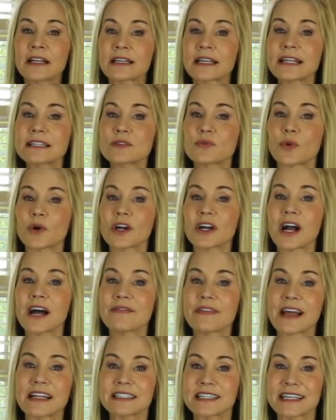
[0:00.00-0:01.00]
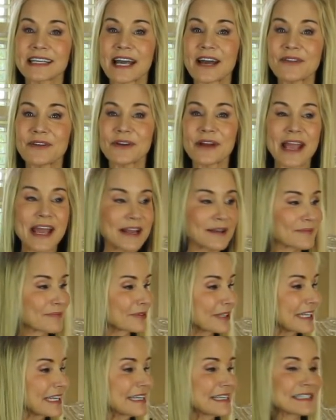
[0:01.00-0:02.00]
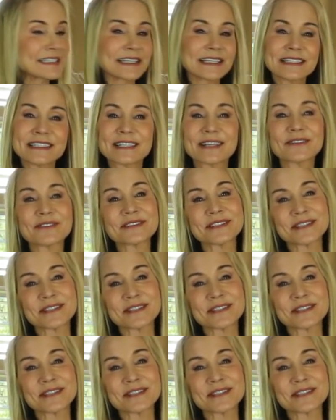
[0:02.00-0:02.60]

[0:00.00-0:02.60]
let's work on that together, and please consider